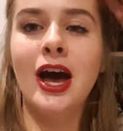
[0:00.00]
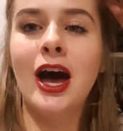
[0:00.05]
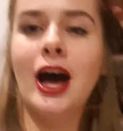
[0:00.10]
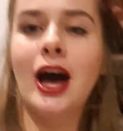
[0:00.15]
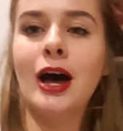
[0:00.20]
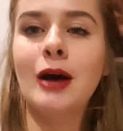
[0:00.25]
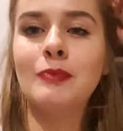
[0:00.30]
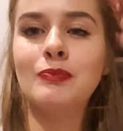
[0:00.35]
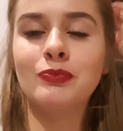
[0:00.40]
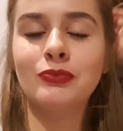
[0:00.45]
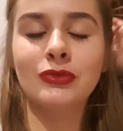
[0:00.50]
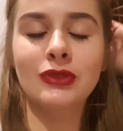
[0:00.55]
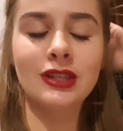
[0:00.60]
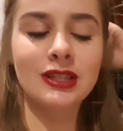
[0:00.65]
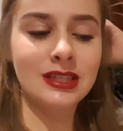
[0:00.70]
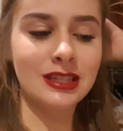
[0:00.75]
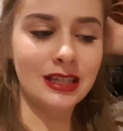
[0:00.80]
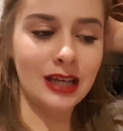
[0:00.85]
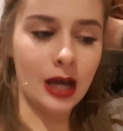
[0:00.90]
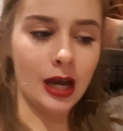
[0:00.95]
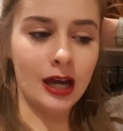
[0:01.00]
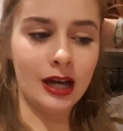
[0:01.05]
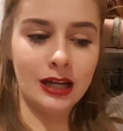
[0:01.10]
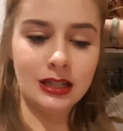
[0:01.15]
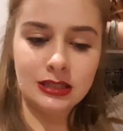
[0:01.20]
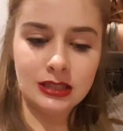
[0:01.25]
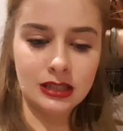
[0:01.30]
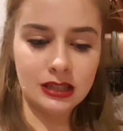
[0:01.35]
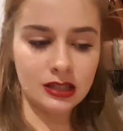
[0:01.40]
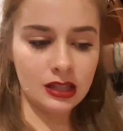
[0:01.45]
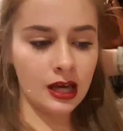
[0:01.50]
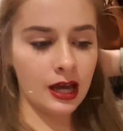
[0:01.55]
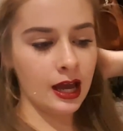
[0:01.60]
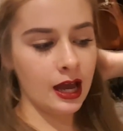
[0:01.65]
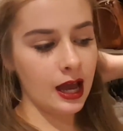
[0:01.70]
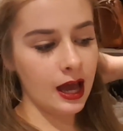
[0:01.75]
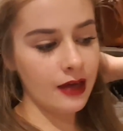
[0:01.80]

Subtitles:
So yeah, I did that,